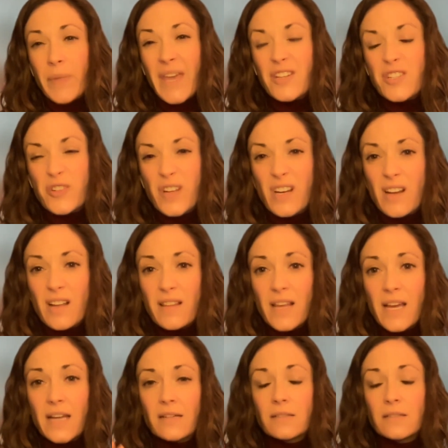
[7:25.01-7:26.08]
picturing all
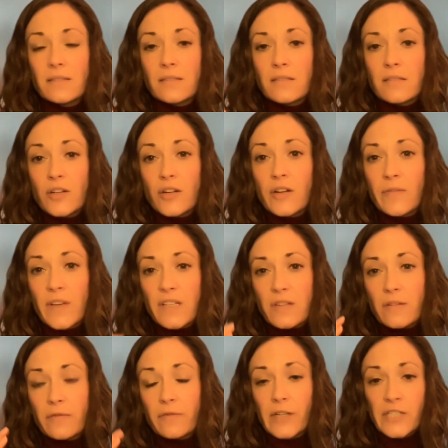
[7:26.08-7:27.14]
that
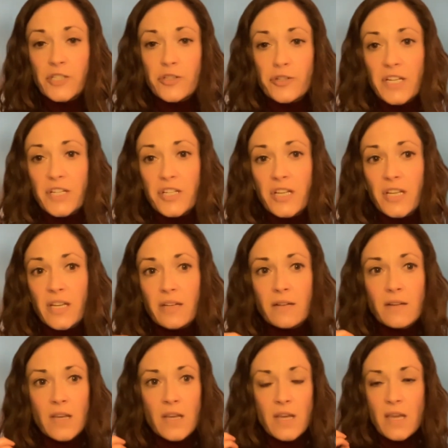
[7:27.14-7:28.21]
nervous or
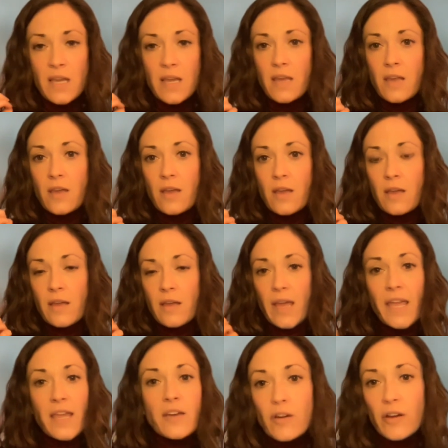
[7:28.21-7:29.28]
frustration,
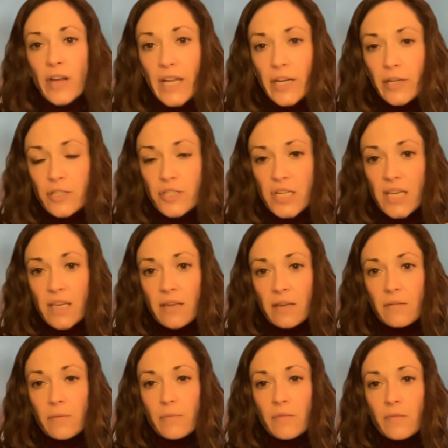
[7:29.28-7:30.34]
anger,
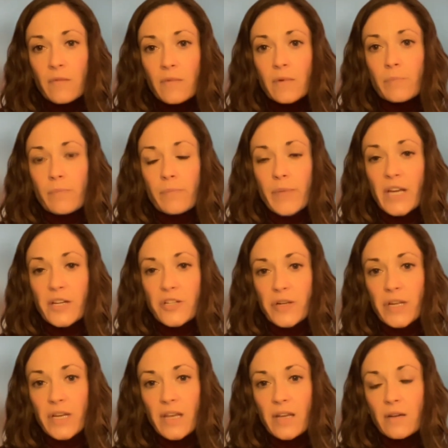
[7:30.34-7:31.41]
energy,
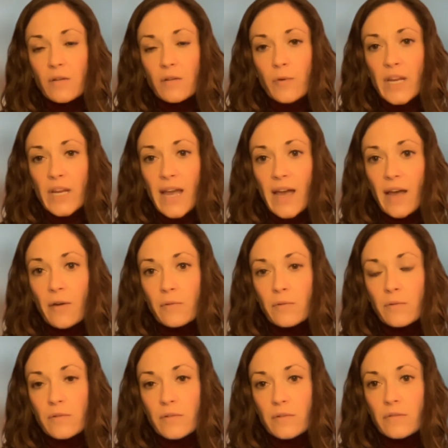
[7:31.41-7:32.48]
picturing it going
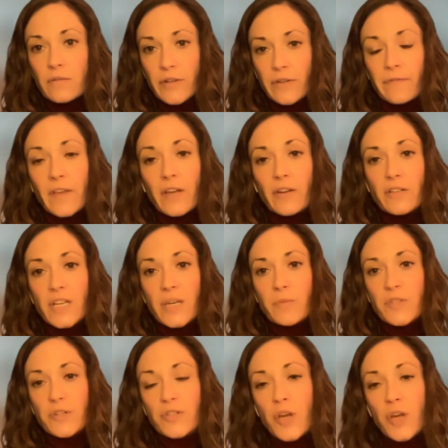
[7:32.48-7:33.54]
out your
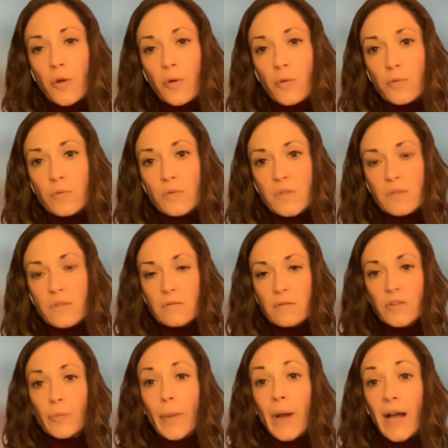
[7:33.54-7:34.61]
fingertips, your toes,
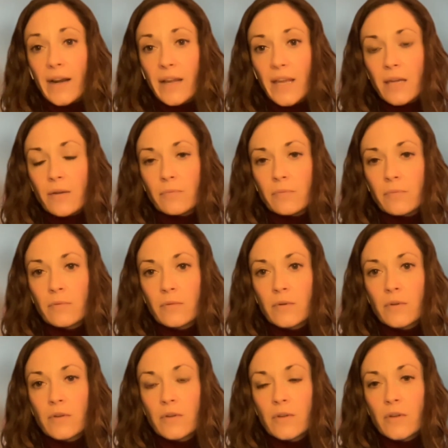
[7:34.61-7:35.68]
your body.
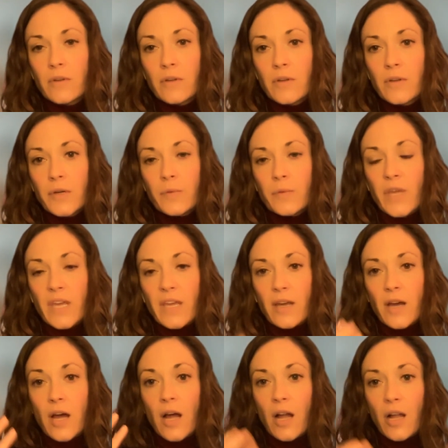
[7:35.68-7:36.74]
We
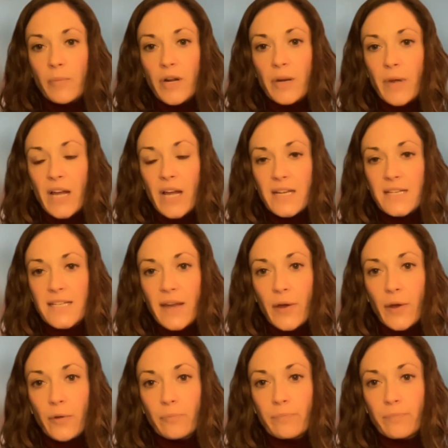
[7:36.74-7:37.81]
can calm our body
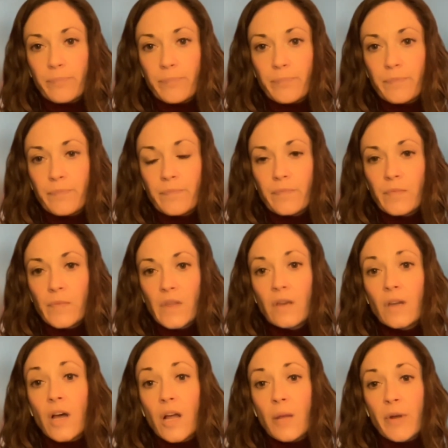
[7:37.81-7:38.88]
down,
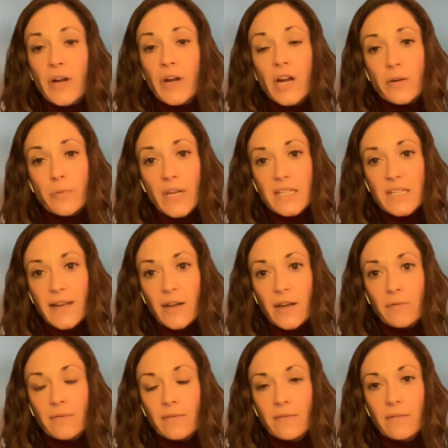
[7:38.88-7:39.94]
calm our heart rate
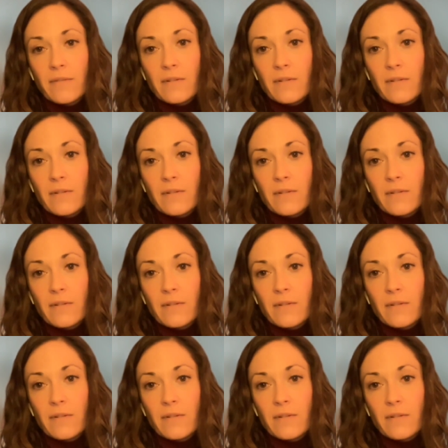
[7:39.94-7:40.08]
down,